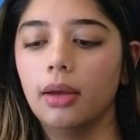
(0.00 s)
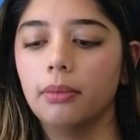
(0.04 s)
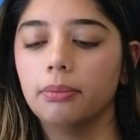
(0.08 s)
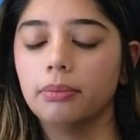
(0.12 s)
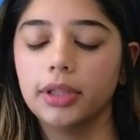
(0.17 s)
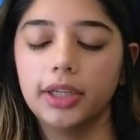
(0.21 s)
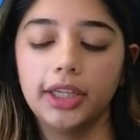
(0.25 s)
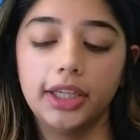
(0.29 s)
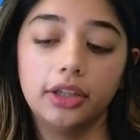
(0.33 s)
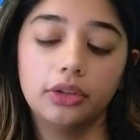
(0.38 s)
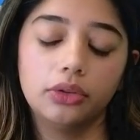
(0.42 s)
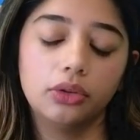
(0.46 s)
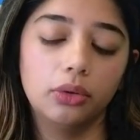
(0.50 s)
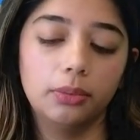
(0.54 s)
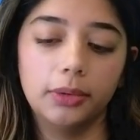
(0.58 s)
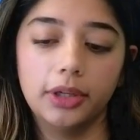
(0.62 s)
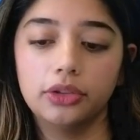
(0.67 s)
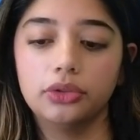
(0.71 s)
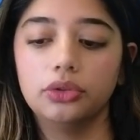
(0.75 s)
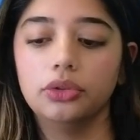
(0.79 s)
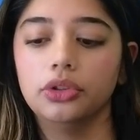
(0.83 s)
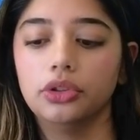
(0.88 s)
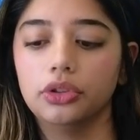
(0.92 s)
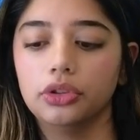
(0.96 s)
playing in Copilot
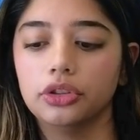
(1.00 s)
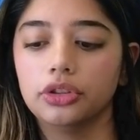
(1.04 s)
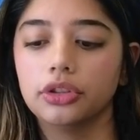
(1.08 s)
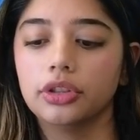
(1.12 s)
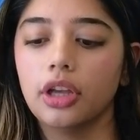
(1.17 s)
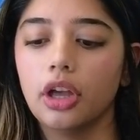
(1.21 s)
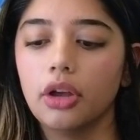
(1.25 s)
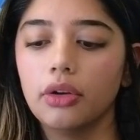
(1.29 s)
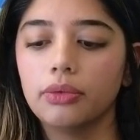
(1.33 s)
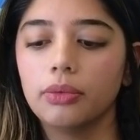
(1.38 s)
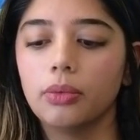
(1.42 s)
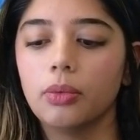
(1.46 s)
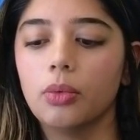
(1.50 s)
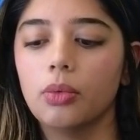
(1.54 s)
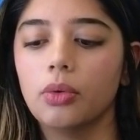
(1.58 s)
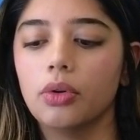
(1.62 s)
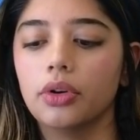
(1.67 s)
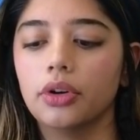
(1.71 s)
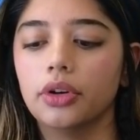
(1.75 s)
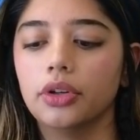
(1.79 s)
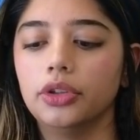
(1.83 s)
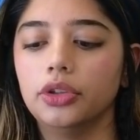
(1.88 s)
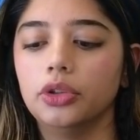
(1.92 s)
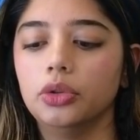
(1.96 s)
Studio yourself,
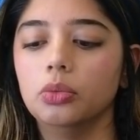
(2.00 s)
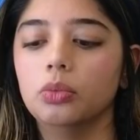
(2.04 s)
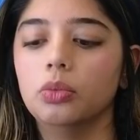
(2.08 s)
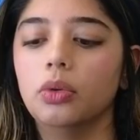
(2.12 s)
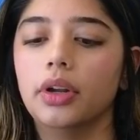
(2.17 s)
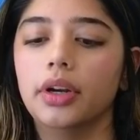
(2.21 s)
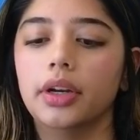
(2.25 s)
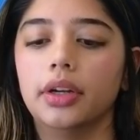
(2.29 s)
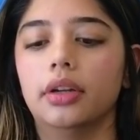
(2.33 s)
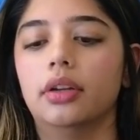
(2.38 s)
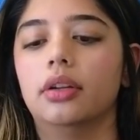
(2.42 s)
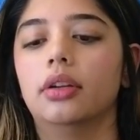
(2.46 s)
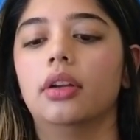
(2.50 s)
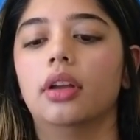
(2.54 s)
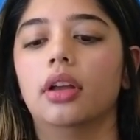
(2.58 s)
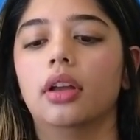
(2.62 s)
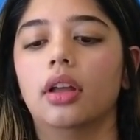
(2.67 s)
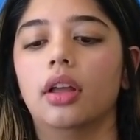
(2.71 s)
or you want to